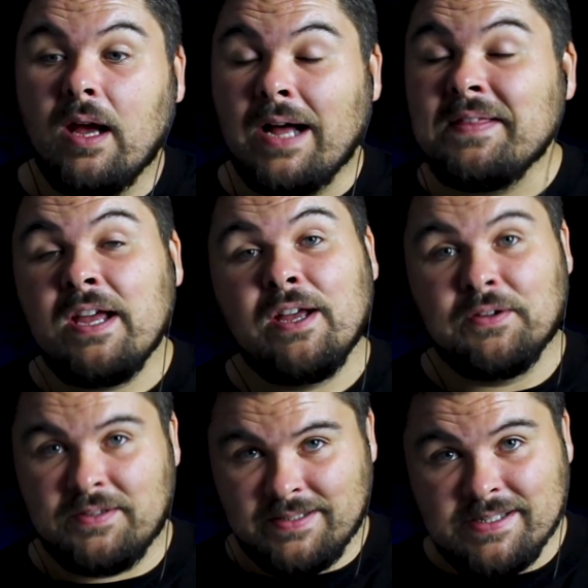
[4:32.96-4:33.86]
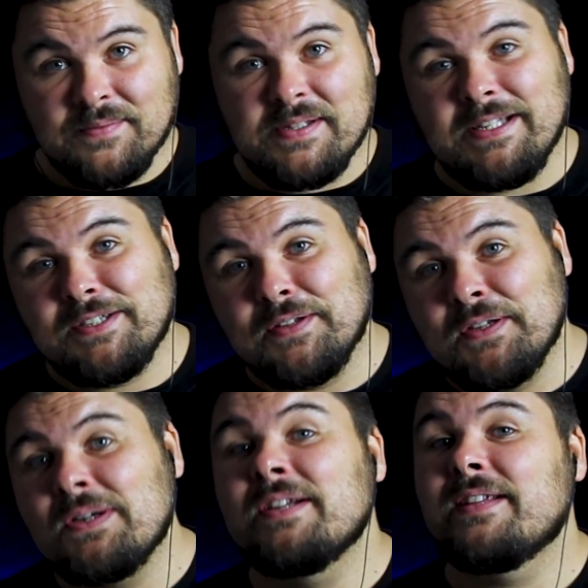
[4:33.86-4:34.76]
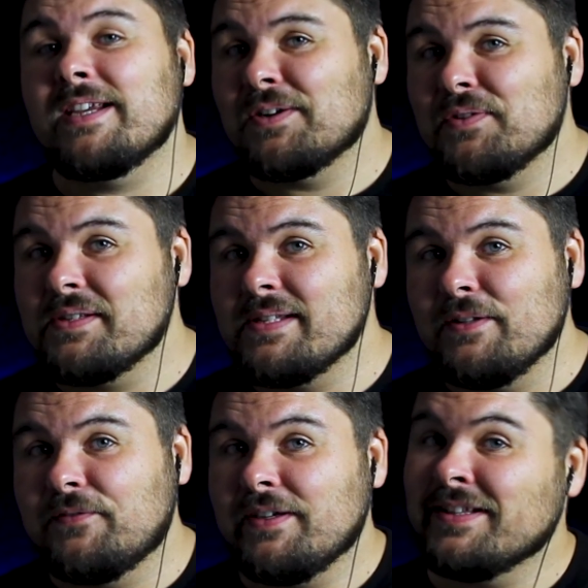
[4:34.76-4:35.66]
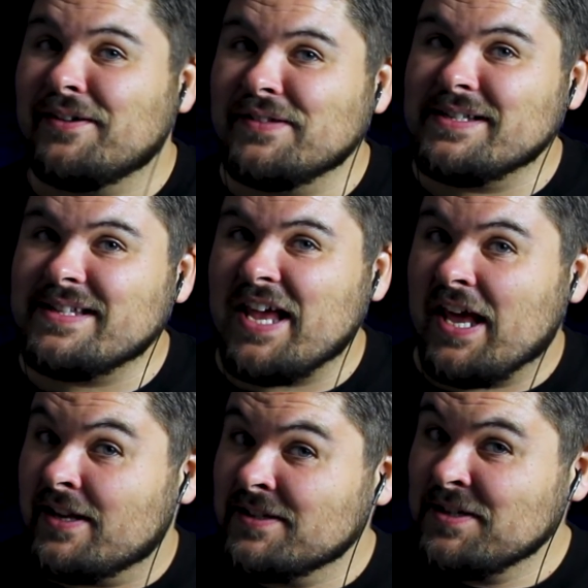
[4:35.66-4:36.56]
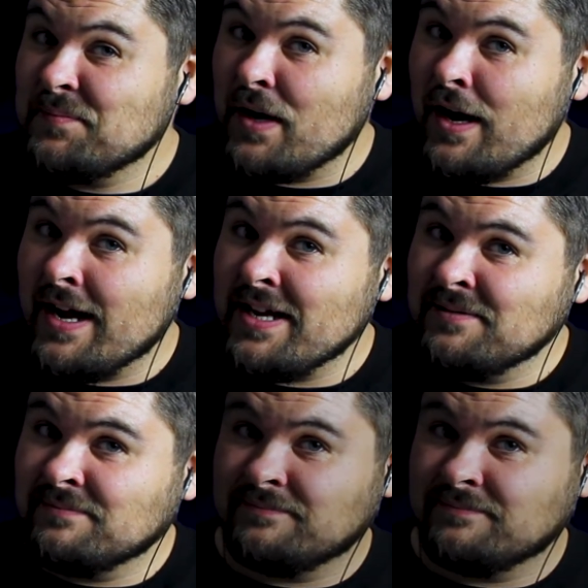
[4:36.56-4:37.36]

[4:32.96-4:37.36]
And until next time we see each other, take care of yourself and have a nice day. Bye!